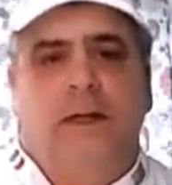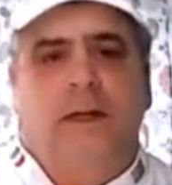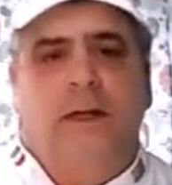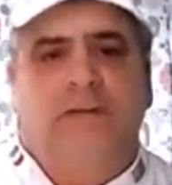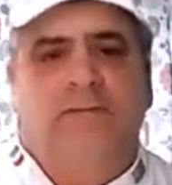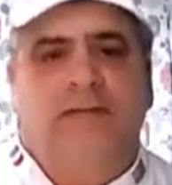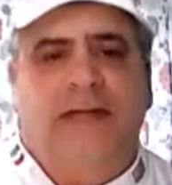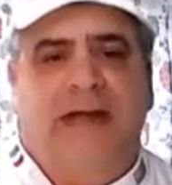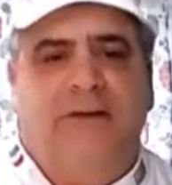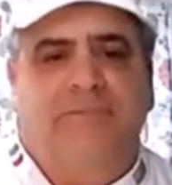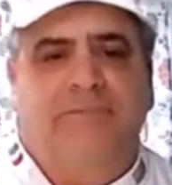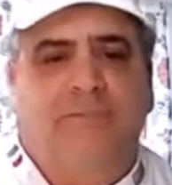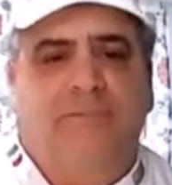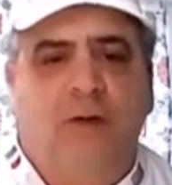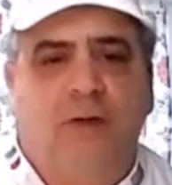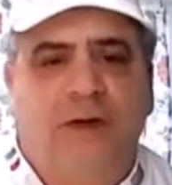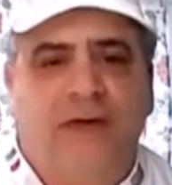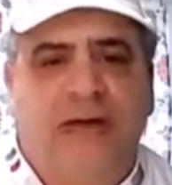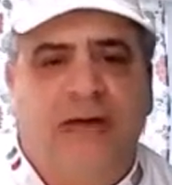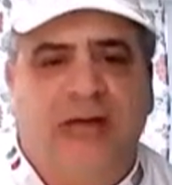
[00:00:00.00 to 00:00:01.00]
I've got
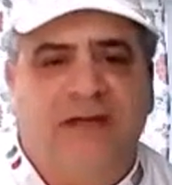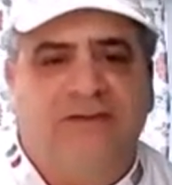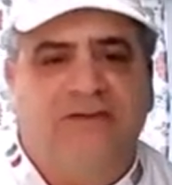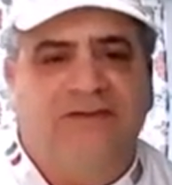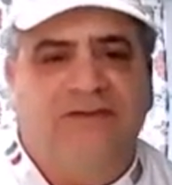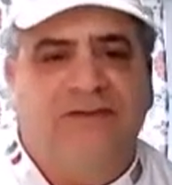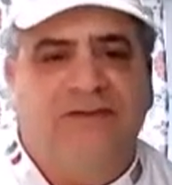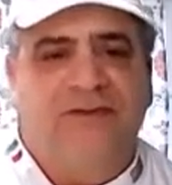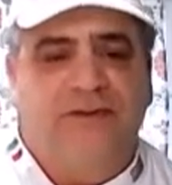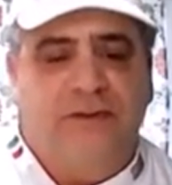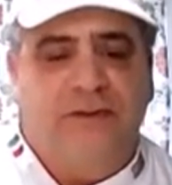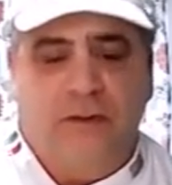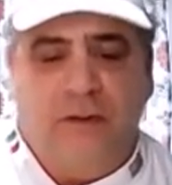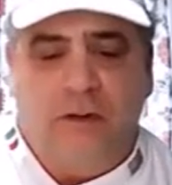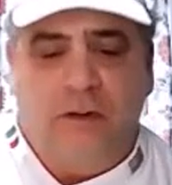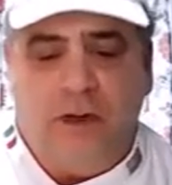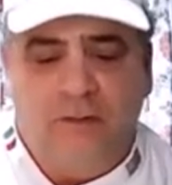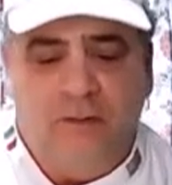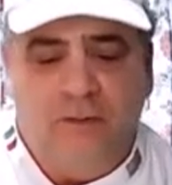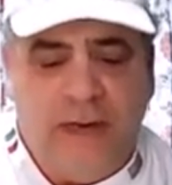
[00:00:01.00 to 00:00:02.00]
4 nests
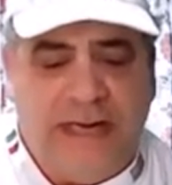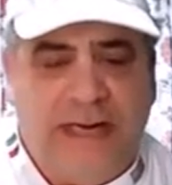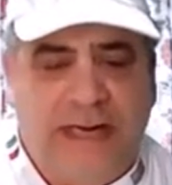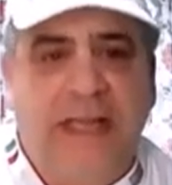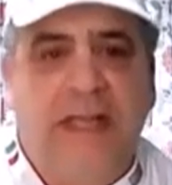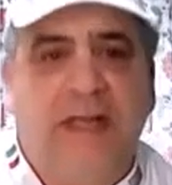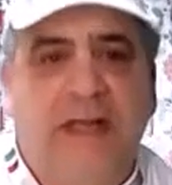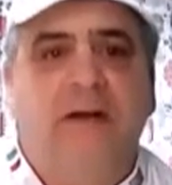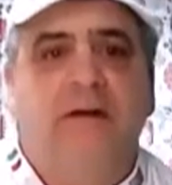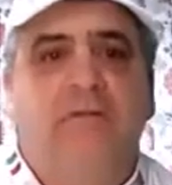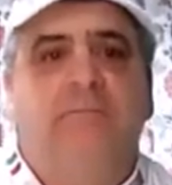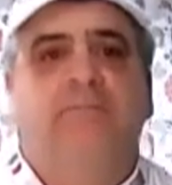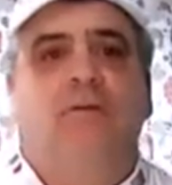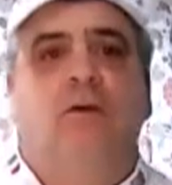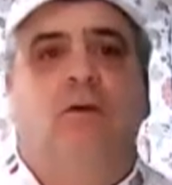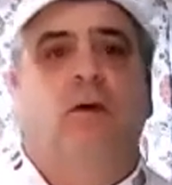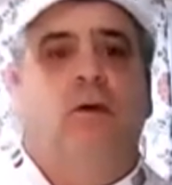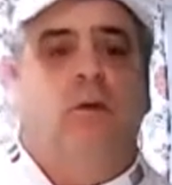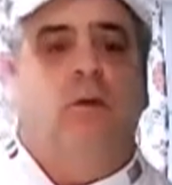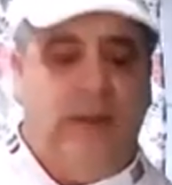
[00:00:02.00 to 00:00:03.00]
all ready
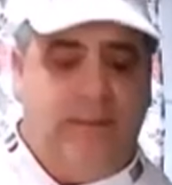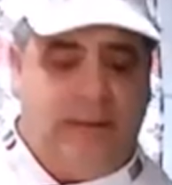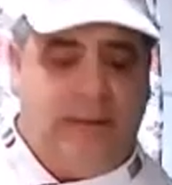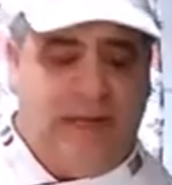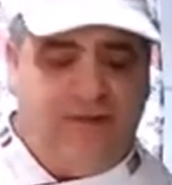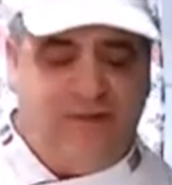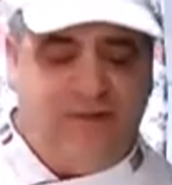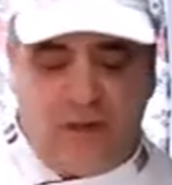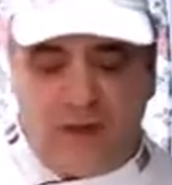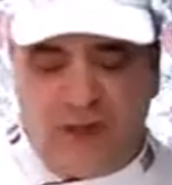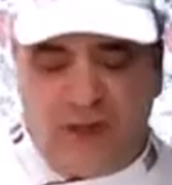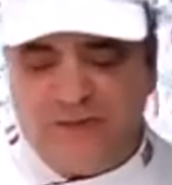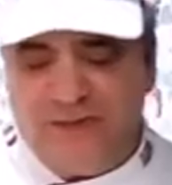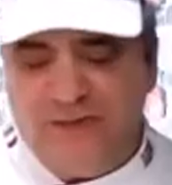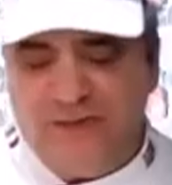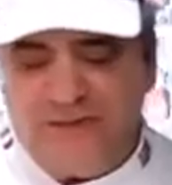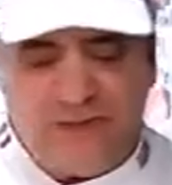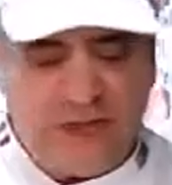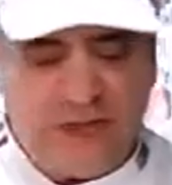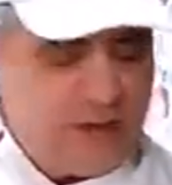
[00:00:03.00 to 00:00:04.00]
for when my sauce
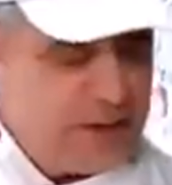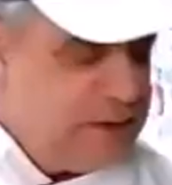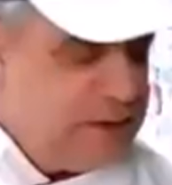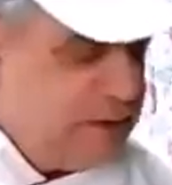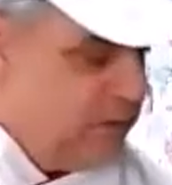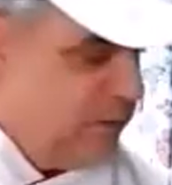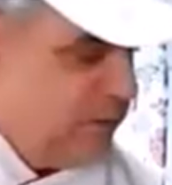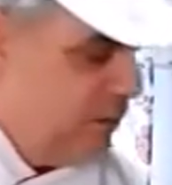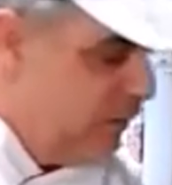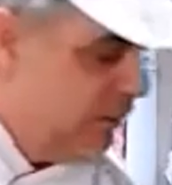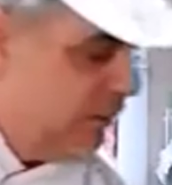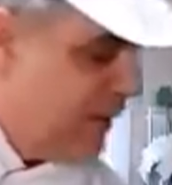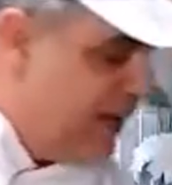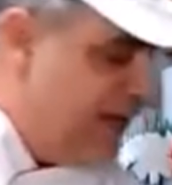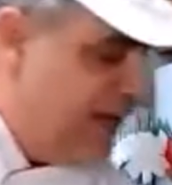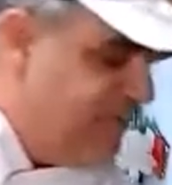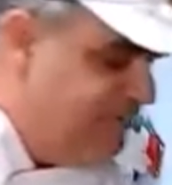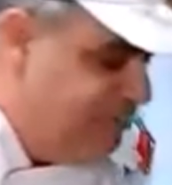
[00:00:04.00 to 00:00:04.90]
is done, okay?